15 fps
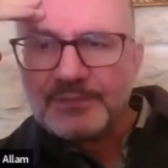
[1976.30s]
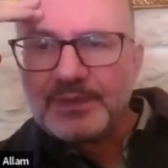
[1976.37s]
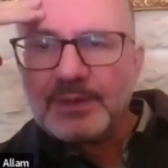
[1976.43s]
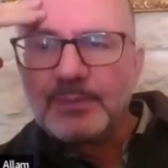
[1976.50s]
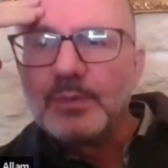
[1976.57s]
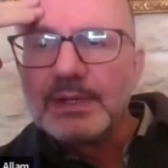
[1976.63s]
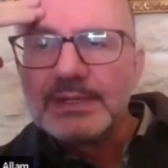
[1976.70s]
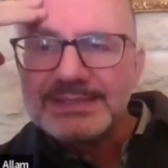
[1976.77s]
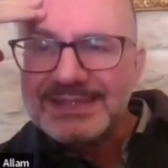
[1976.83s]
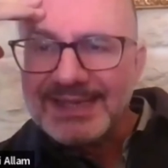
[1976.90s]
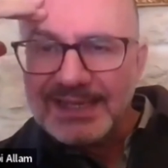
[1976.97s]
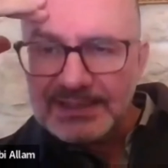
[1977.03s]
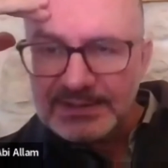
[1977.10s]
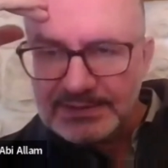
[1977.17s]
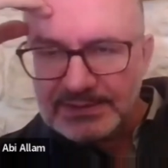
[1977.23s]
from one
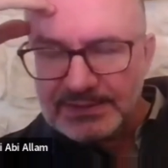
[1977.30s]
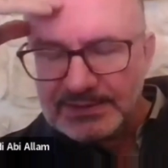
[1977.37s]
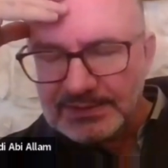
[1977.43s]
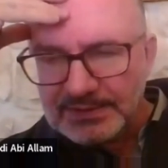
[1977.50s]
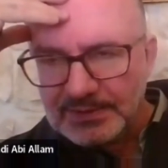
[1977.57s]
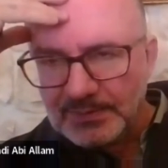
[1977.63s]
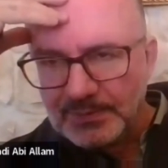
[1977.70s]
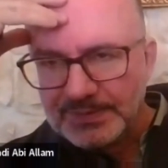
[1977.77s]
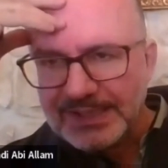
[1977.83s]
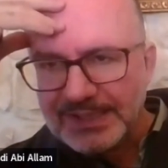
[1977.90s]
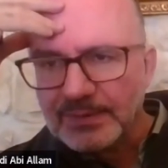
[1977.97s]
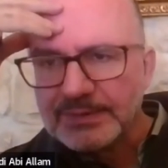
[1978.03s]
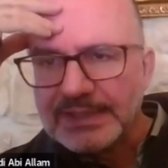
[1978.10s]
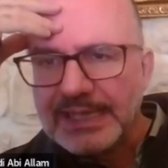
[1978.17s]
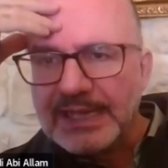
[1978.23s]
side,
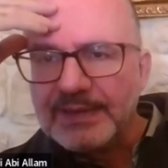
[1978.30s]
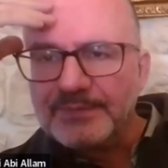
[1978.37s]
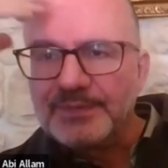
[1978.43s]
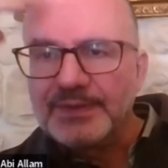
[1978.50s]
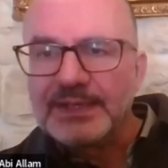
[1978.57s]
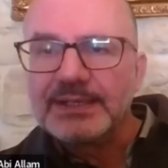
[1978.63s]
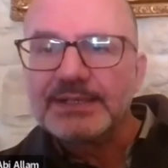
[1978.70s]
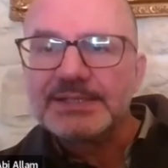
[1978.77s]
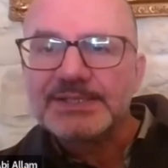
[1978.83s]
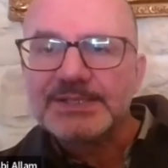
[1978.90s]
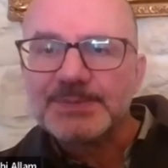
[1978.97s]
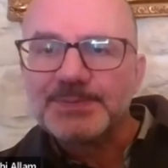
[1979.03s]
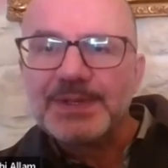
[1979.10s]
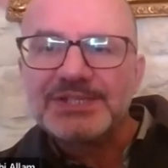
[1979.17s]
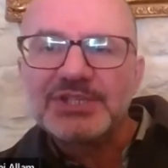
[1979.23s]
without having
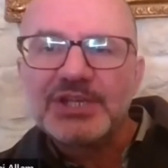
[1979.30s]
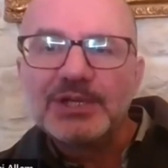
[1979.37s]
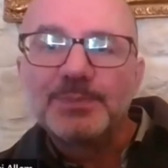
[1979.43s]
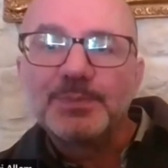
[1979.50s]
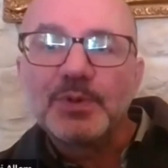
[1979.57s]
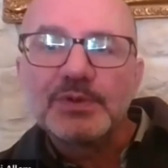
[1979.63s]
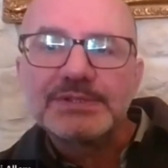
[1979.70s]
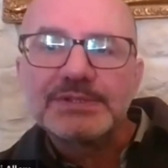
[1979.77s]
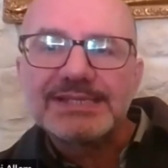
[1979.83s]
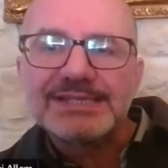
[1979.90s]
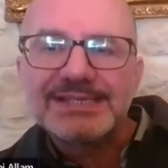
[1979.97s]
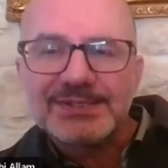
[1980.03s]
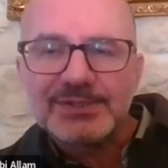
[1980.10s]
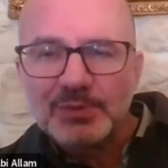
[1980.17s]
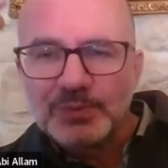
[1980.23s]
special
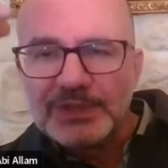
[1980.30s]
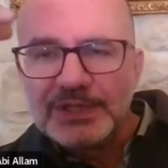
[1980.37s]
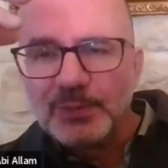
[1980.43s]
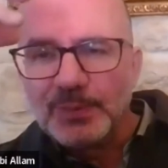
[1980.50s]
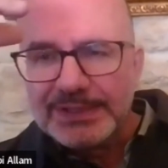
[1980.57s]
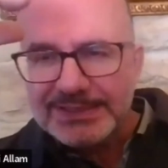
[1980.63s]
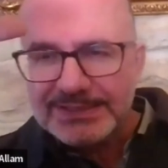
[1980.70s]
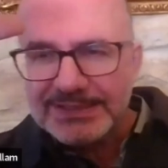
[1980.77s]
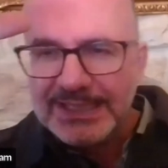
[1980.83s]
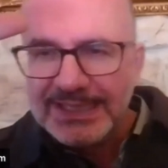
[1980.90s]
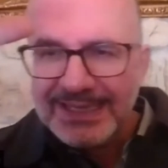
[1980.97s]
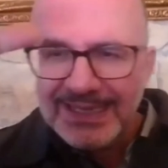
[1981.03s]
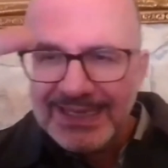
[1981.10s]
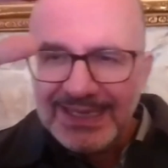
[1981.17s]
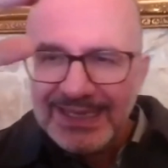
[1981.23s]
processes to deal with
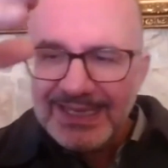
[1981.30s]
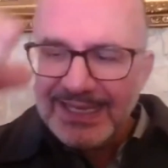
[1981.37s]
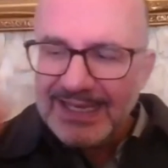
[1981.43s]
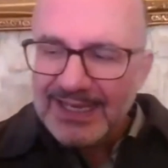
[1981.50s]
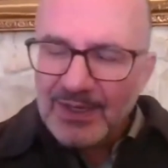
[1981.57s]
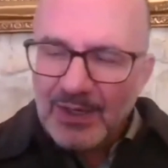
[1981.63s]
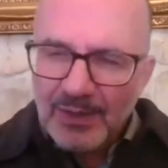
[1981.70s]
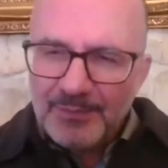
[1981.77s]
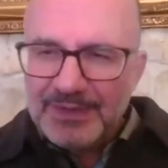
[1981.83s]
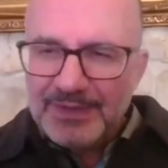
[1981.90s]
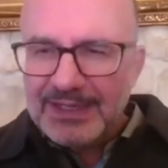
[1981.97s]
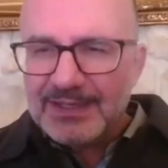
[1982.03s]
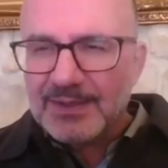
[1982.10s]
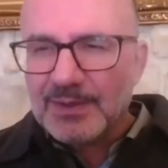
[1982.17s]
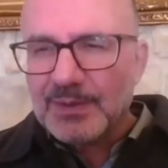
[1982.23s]

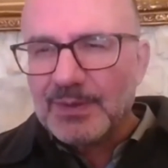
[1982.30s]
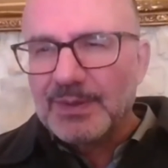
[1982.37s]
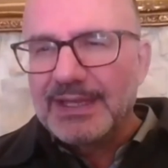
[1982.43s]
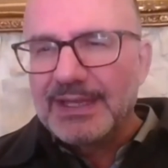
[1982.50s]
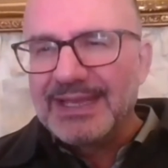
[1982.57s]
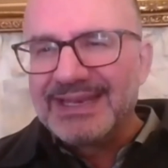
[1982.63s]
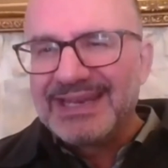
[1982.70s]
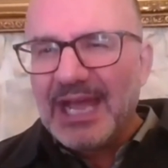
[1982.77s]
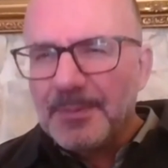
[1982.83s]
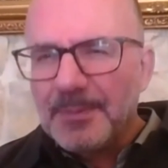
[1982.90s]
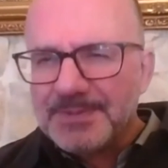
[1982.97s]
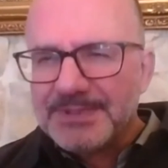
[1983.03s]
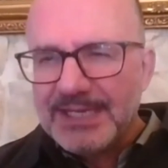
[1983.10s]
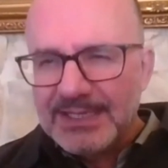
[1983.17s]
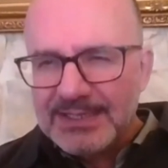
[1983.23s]
conflict, in
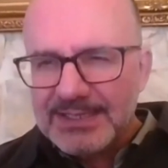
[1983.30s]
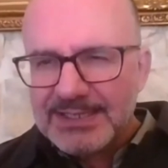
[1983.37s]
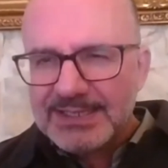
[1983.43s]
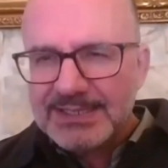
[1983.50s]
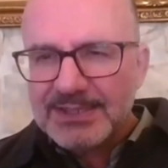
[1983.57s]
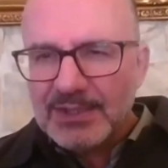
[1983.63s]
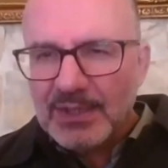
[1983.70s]
absence